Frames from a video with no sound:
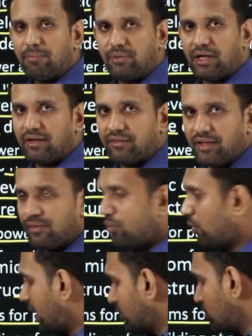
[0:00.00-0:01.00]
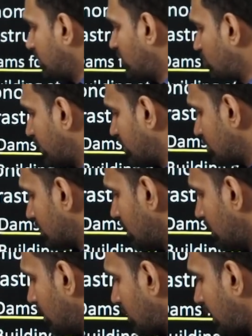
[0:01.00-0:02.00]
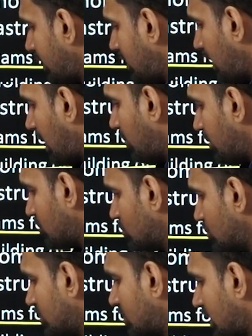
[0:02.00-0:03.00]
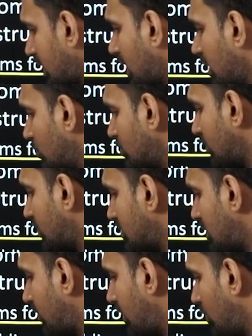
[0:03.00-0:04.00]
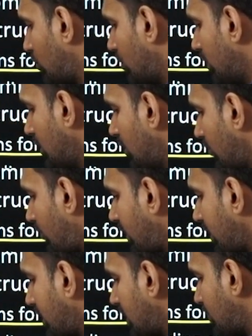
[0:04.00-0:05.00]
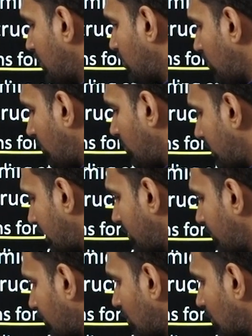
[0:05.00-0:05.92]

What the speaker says: people are there who has to be displaced. Kani habits nunchi chadragad nunchi vachina vallu 500 people will be there.